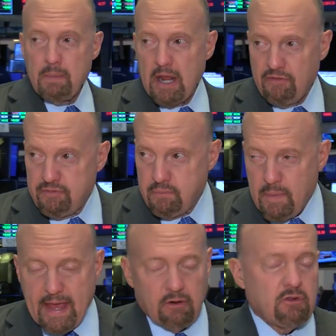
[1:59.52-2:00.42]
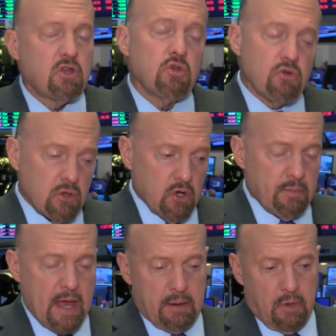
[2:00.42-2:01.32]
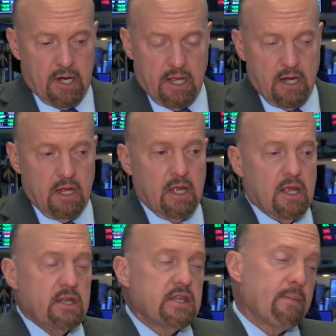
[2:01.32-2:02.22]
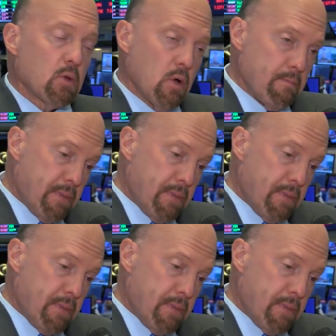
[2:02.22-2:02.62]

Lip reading: made a good amount of money in it. Then we went